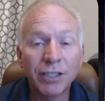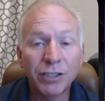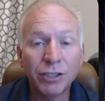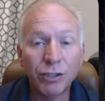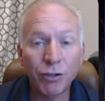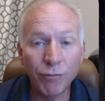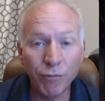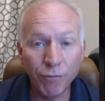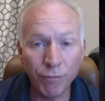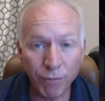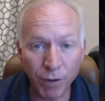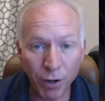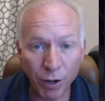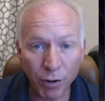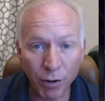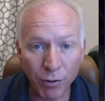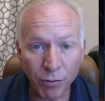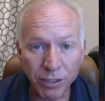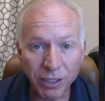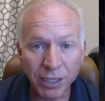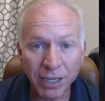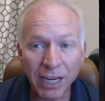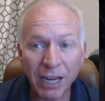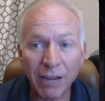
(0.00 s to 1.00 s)
to
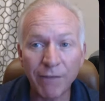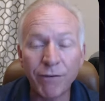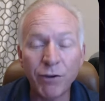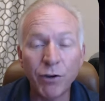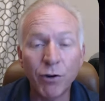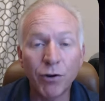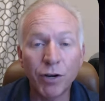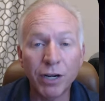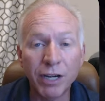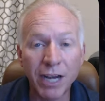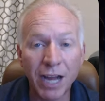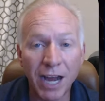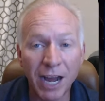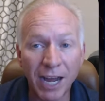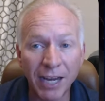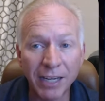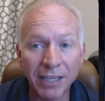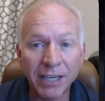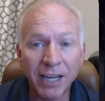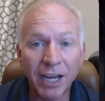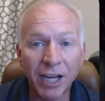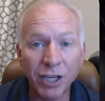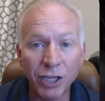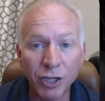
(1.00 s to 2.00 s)
vote if you're not
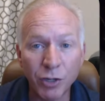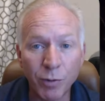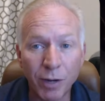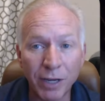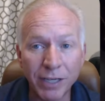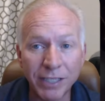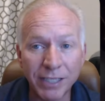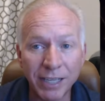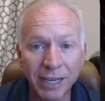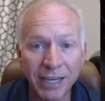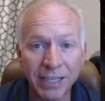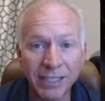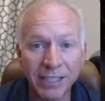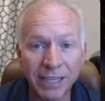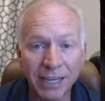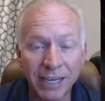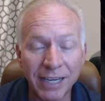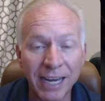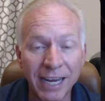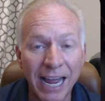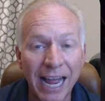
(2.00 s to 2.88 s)
a US citizen